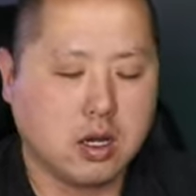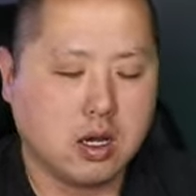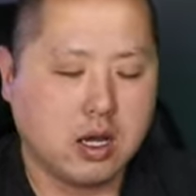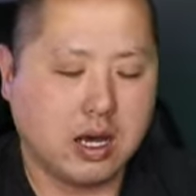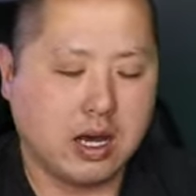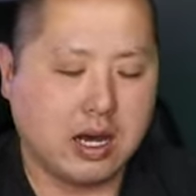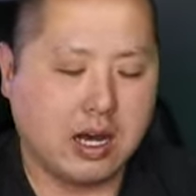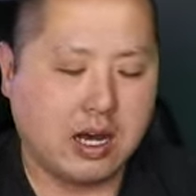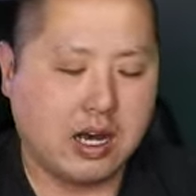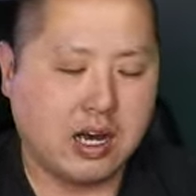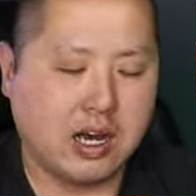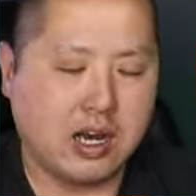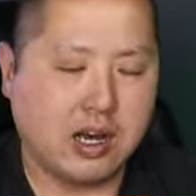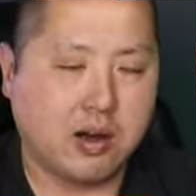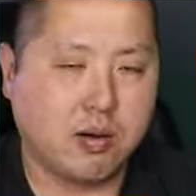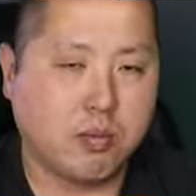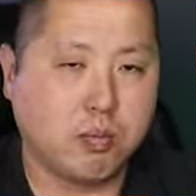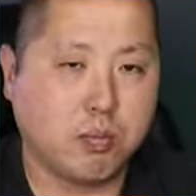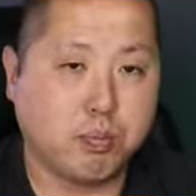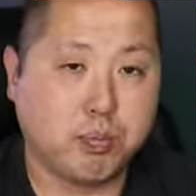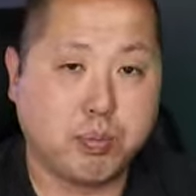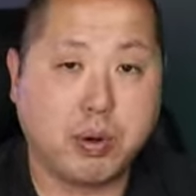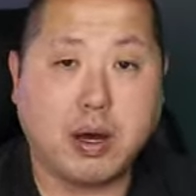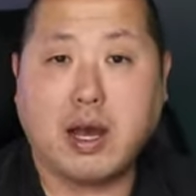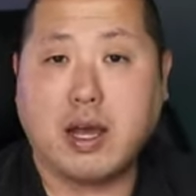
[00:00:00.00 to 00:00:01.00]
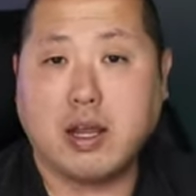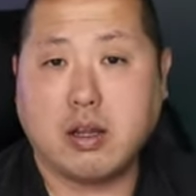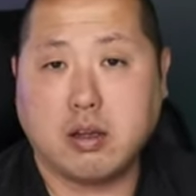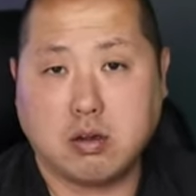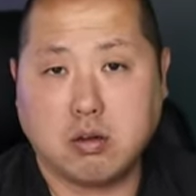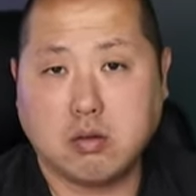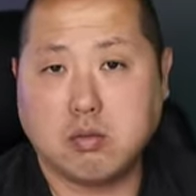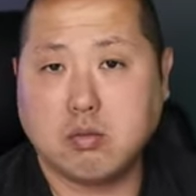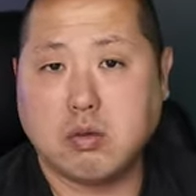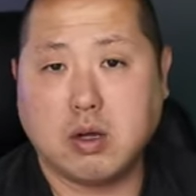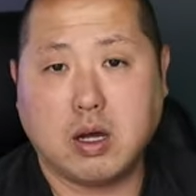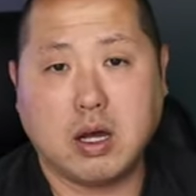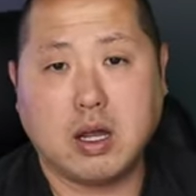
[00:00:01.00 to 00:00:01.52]
But
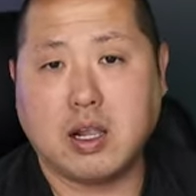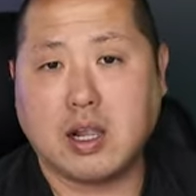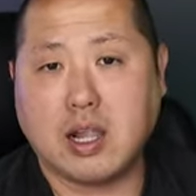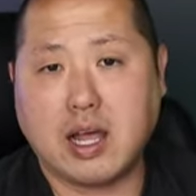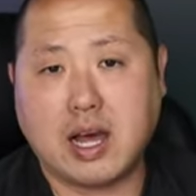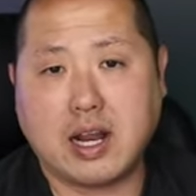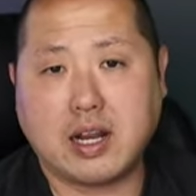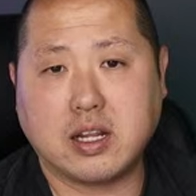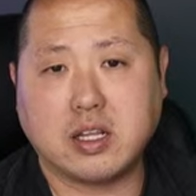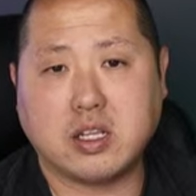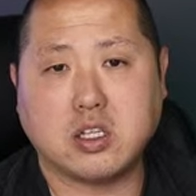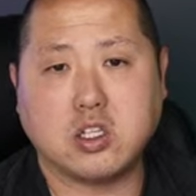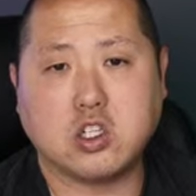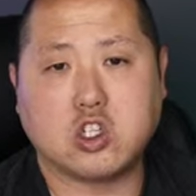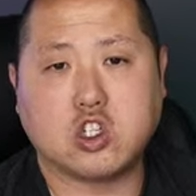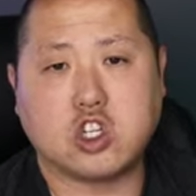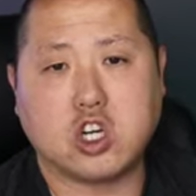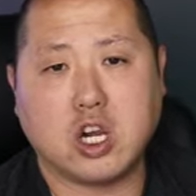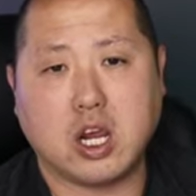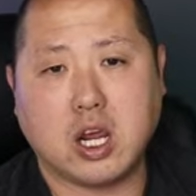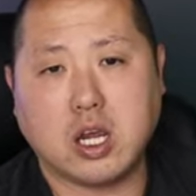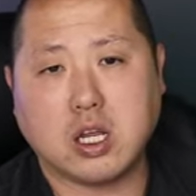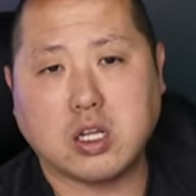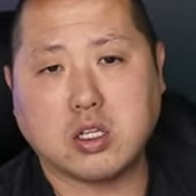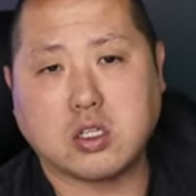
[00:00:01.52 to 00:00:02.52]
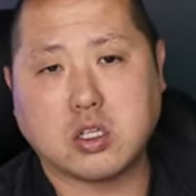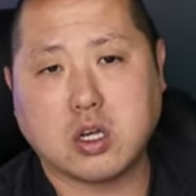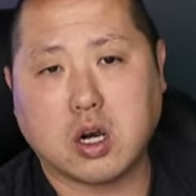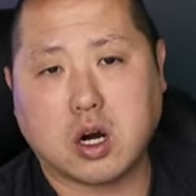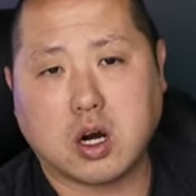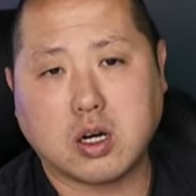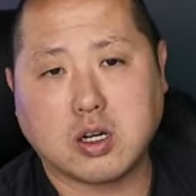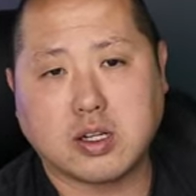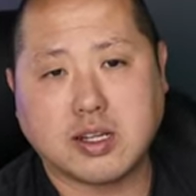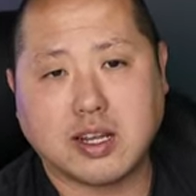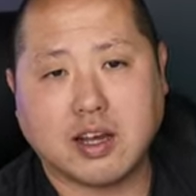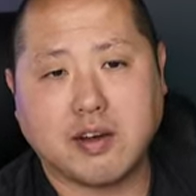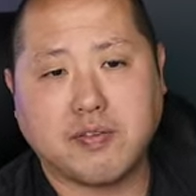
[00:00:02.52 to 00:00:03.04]
a lot of these chains are
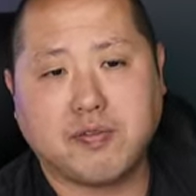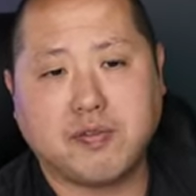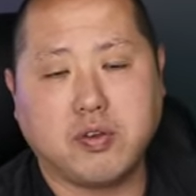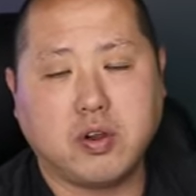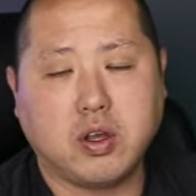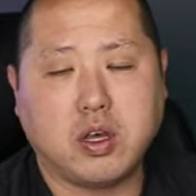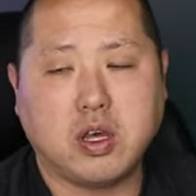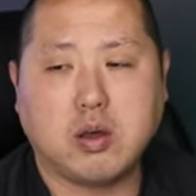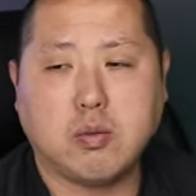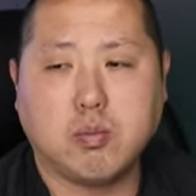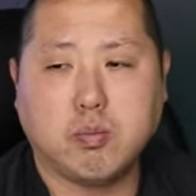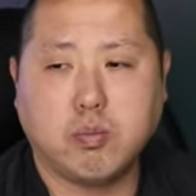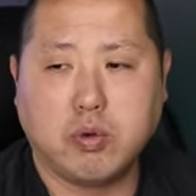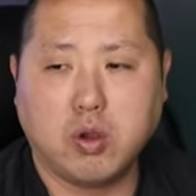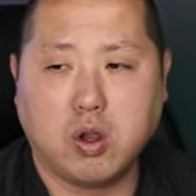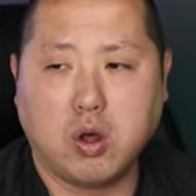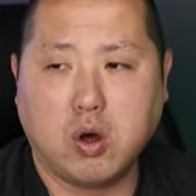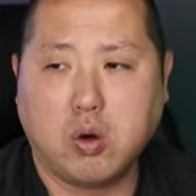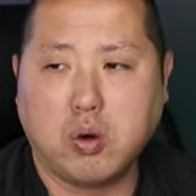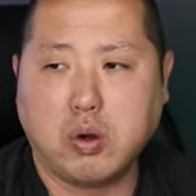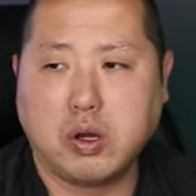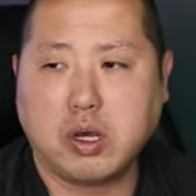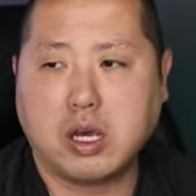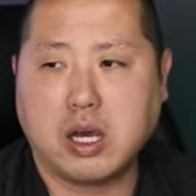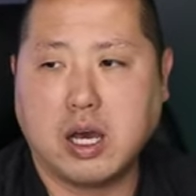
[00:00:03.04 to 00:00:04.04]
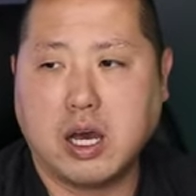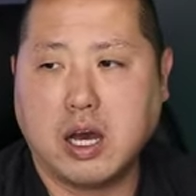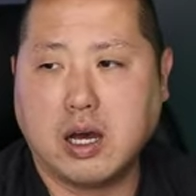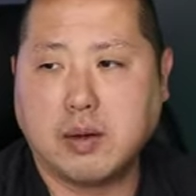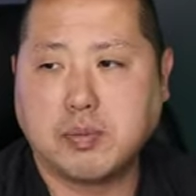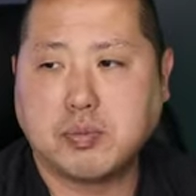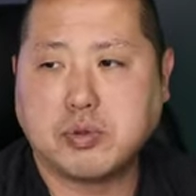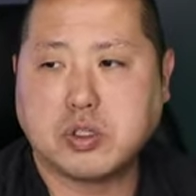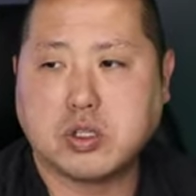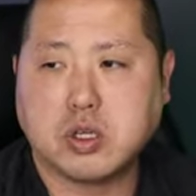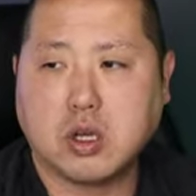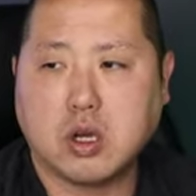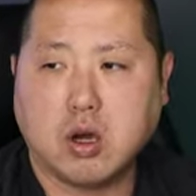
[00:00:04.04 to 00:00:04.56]
definitely blowing up.
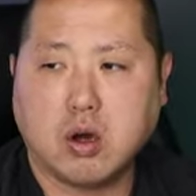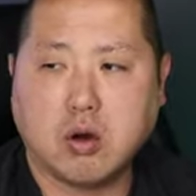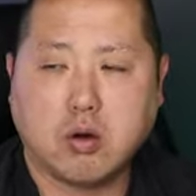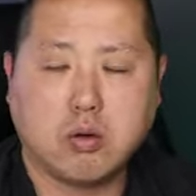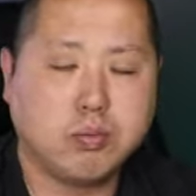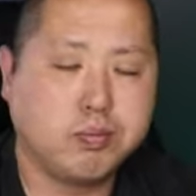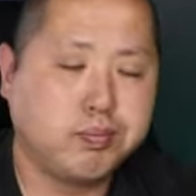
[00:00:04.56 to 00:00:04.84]
So